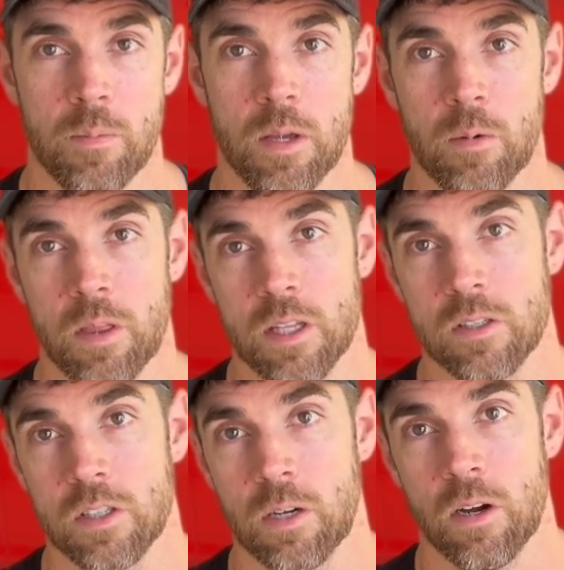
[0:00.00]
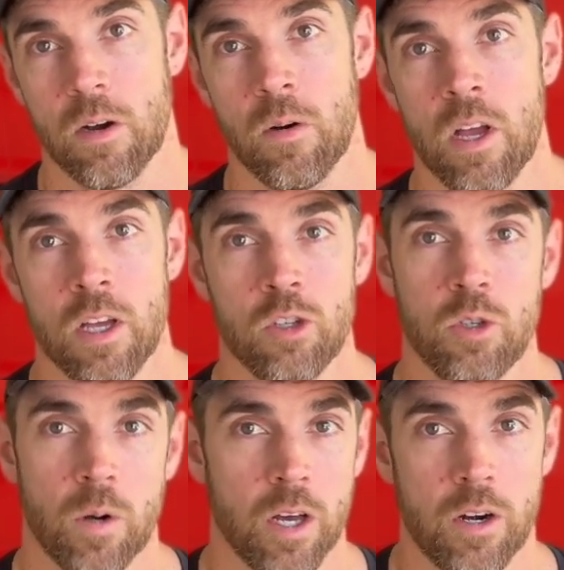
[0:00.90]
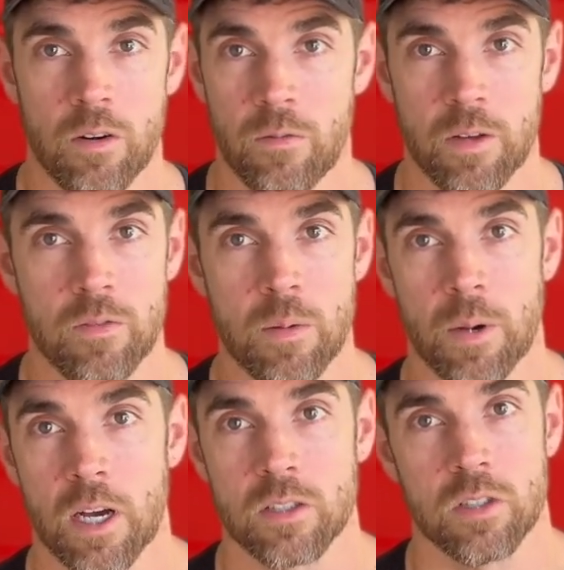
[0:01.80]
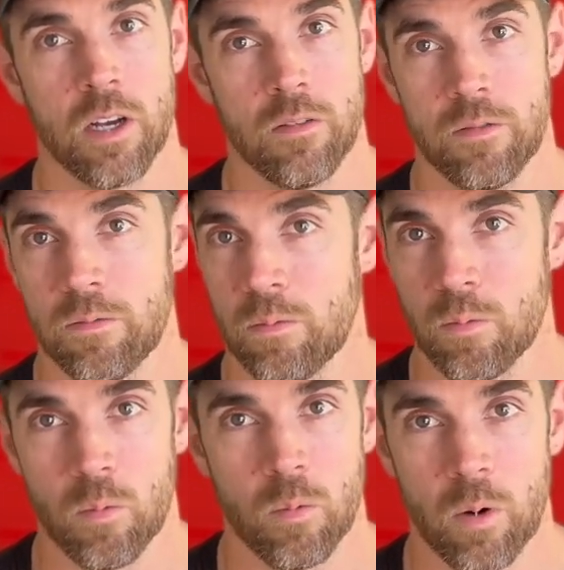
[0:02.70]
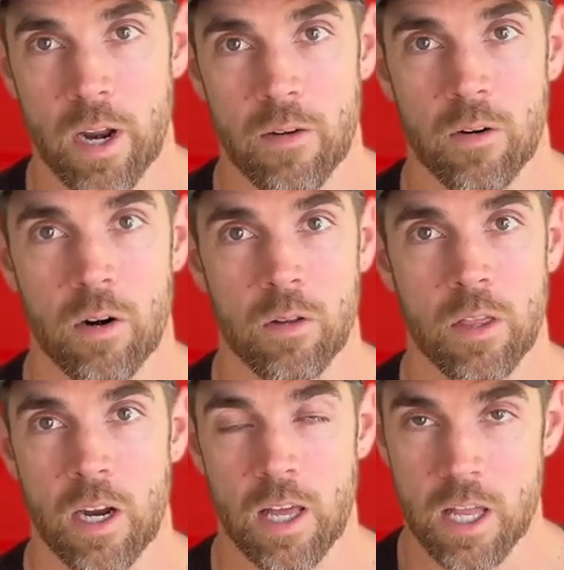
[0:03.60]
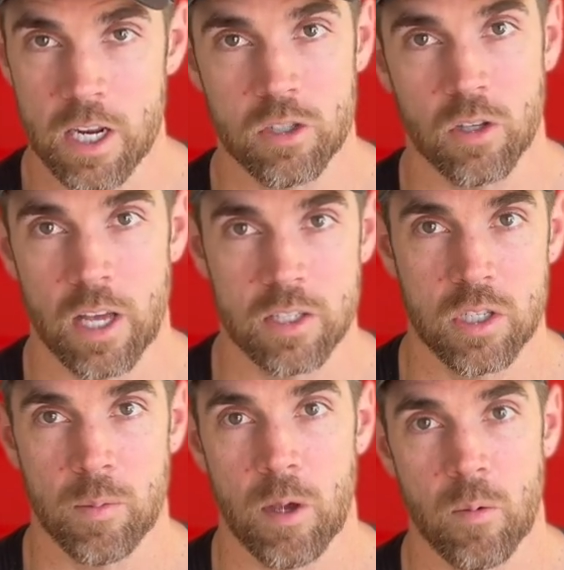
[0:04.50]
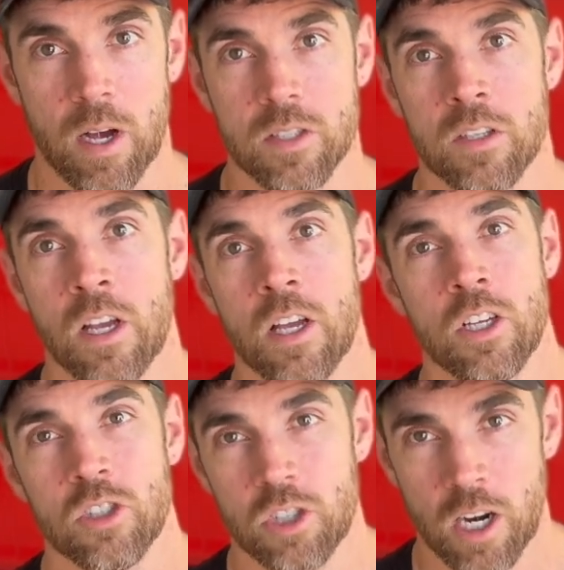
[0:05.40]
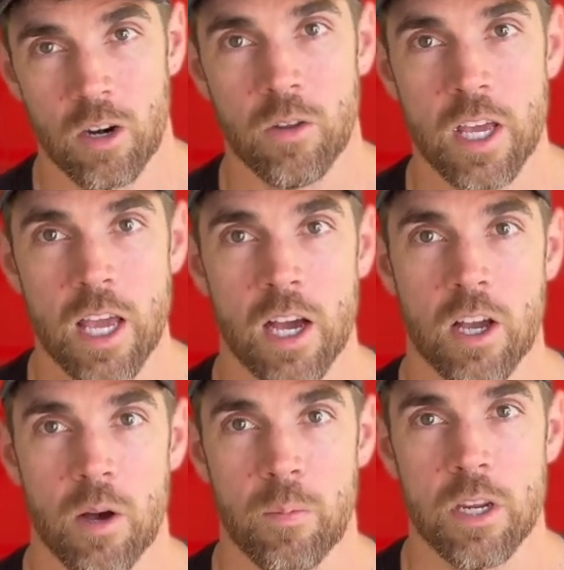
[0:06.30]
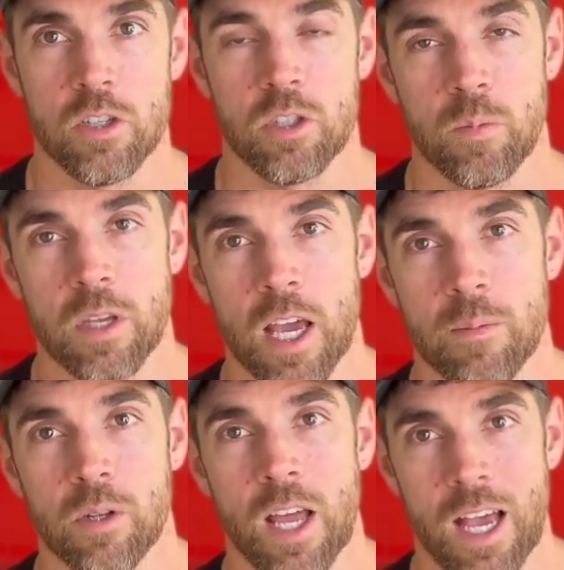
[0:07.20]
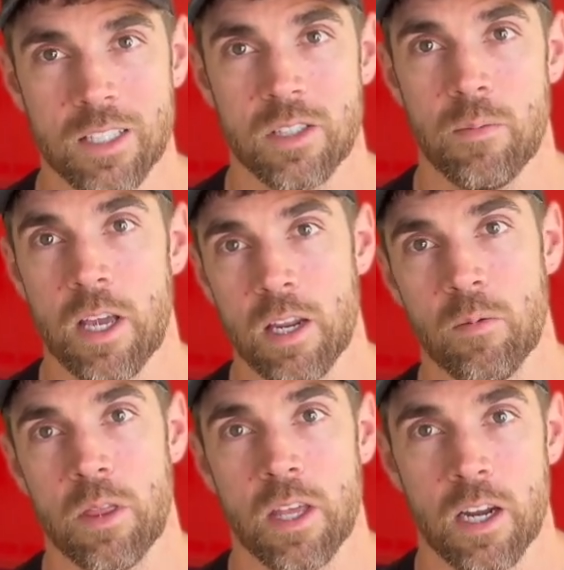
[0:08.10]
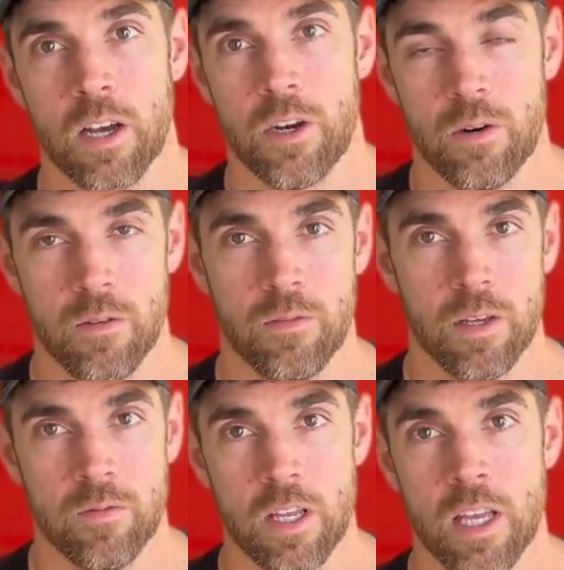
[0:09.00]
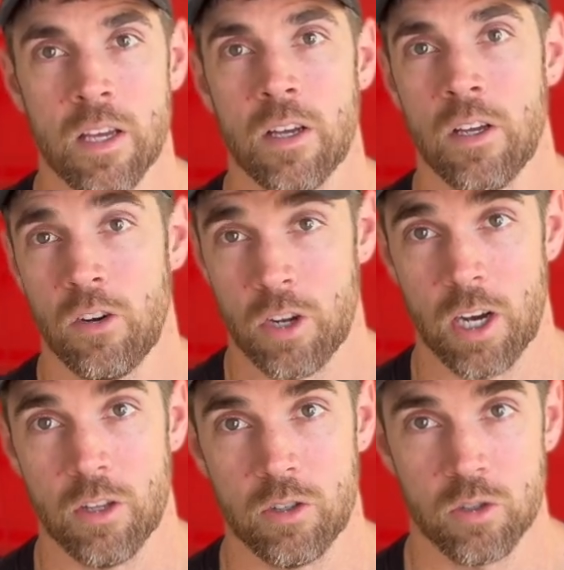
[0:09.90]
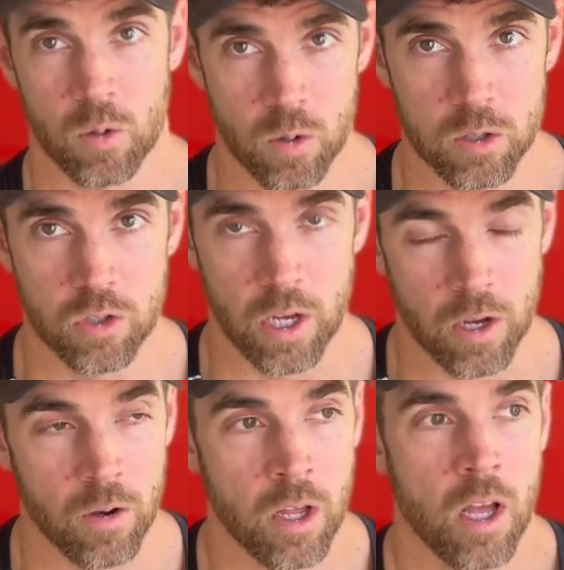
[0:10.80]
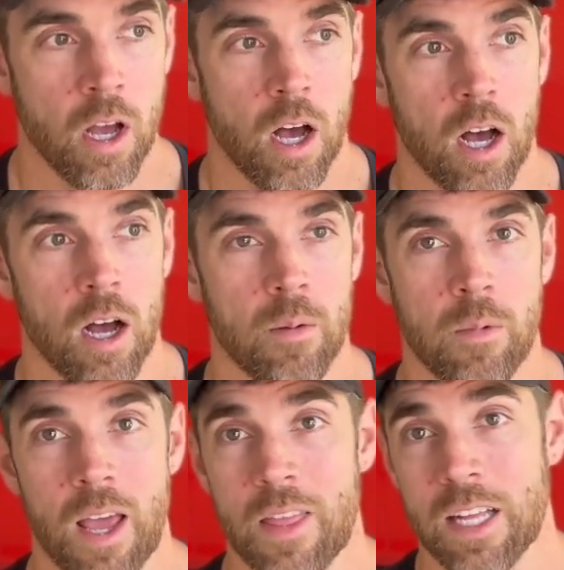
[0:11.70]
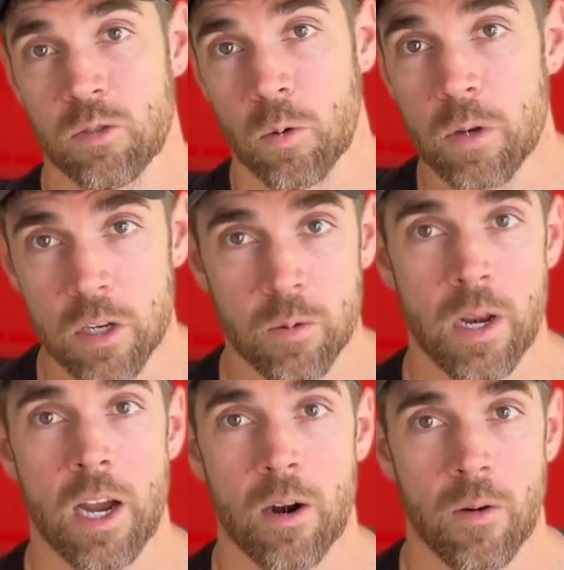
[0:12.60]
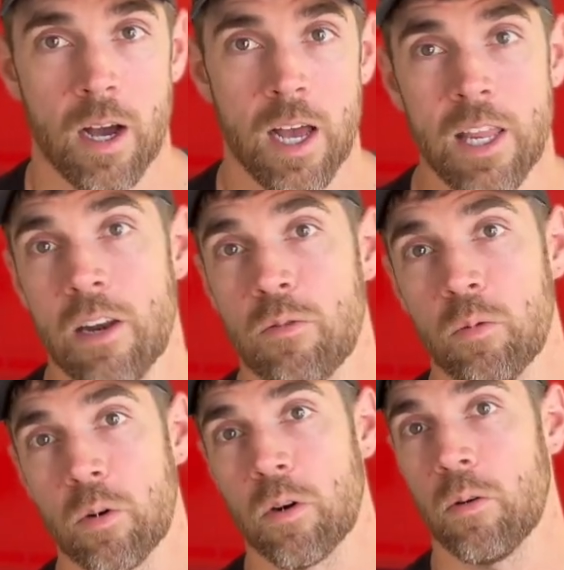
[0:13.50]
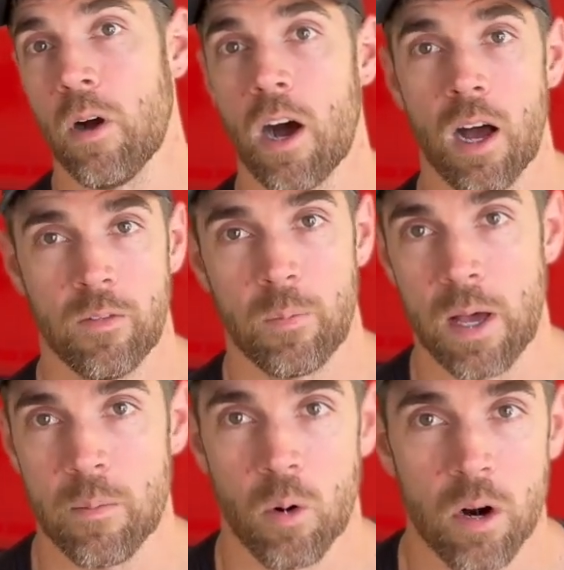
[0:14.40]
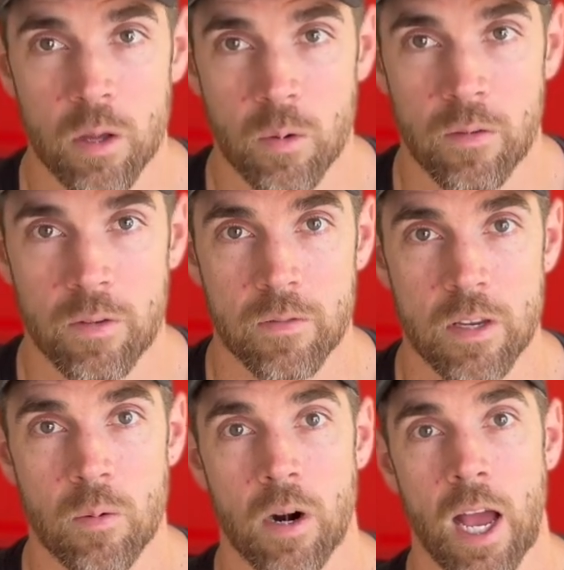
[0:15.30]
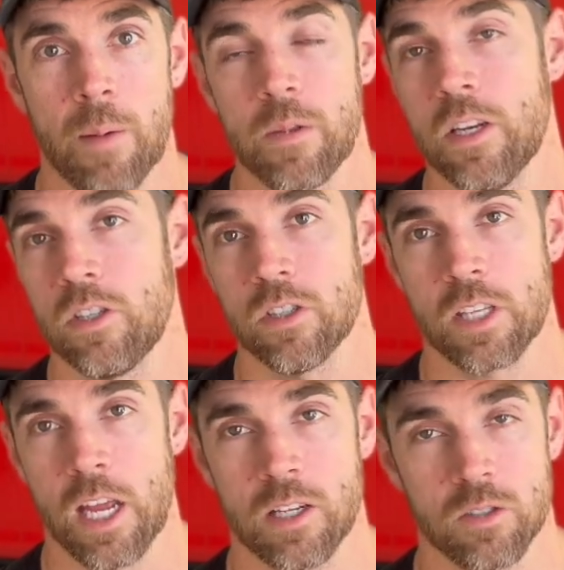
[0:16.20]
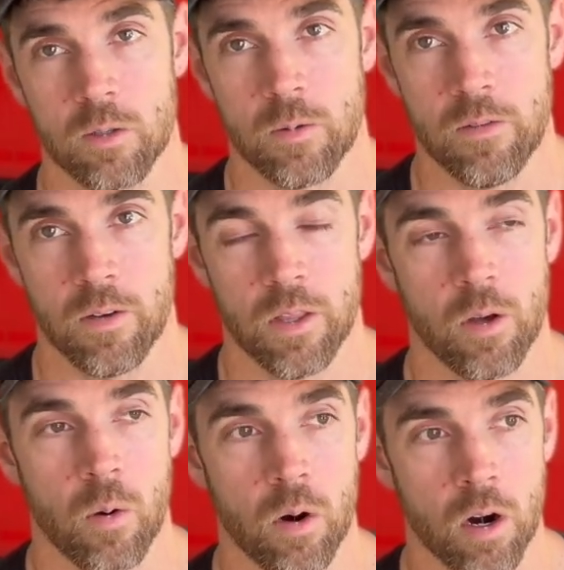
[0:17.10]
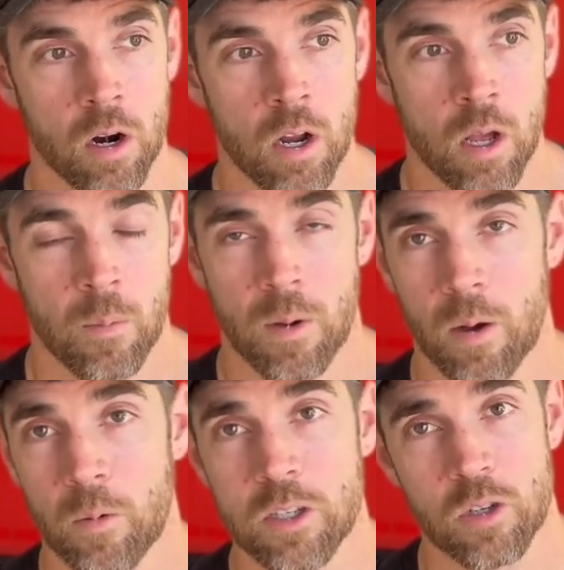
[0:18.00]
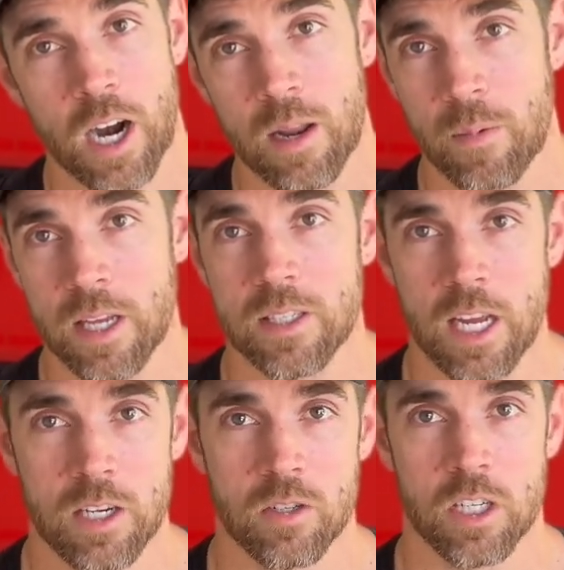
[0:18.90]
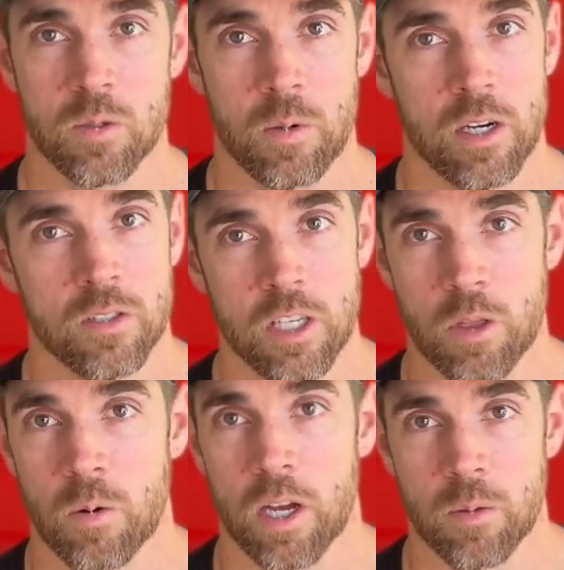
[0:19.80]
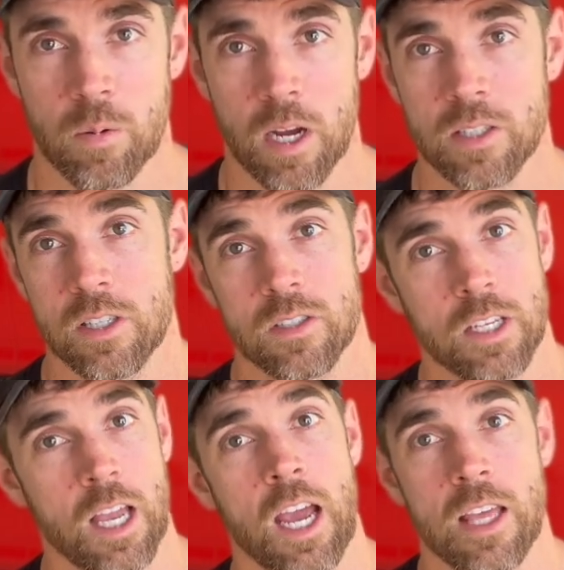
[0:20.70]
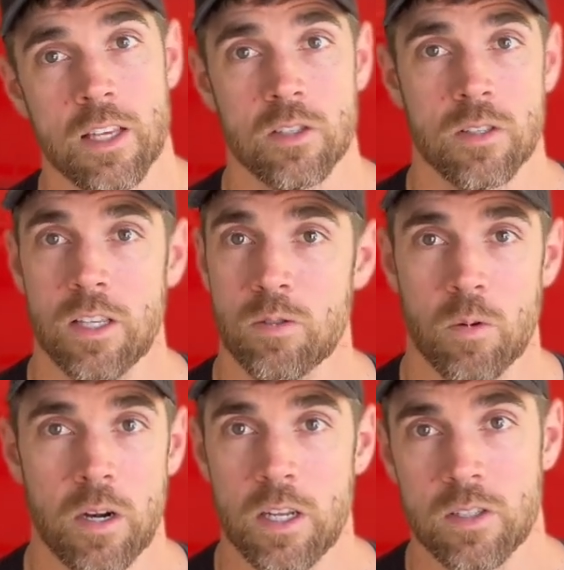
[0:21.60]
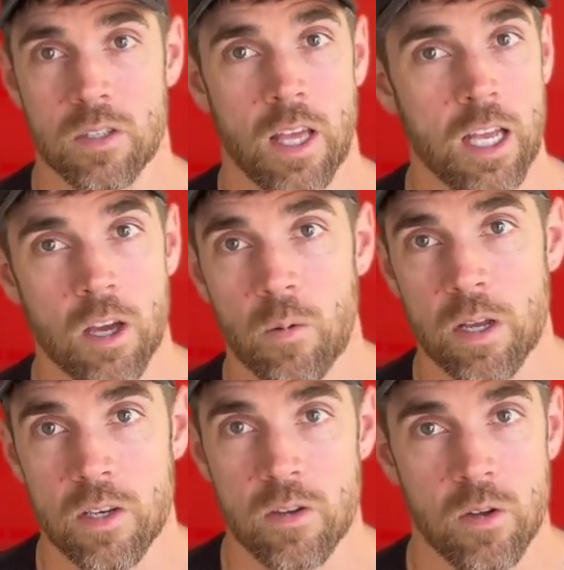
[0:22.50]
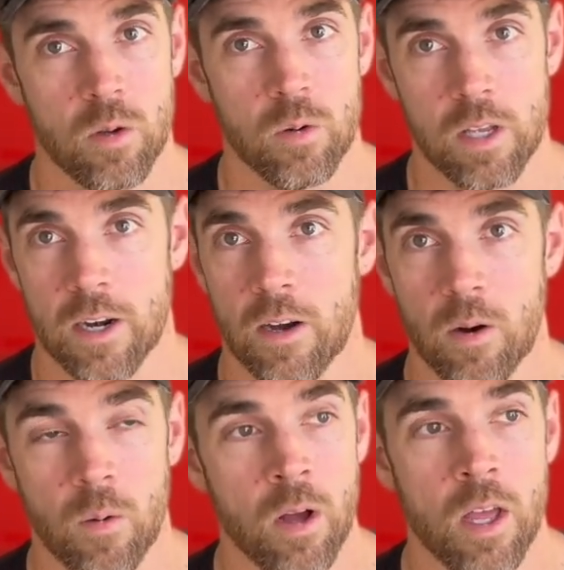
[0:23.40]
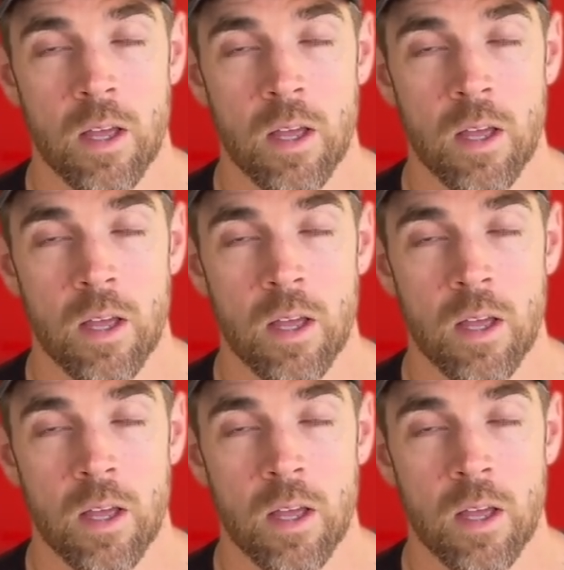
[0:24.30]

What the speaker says: be within $0 to $150 of whatever the initial estimate was. Generally, a company should be able to estimate it within $150 or so. And that's what we do at Air Ride. And if we're off by more than 150, we're happy to just cancel and refund the order. But we try to maintain transparency throughout the process. Like, hey, this one is like going to, you know,